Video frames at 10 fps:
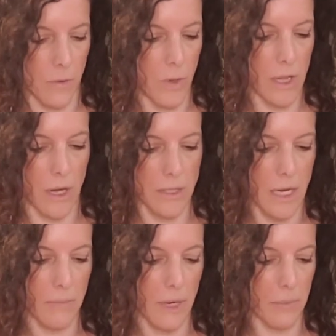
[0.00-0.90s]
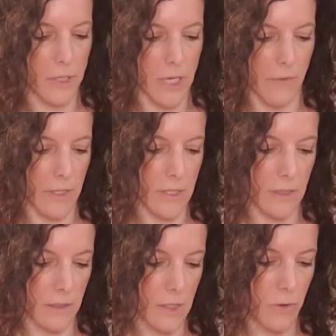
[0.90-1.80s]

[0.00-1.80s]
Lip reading: We longtime Pampered Chef consultants,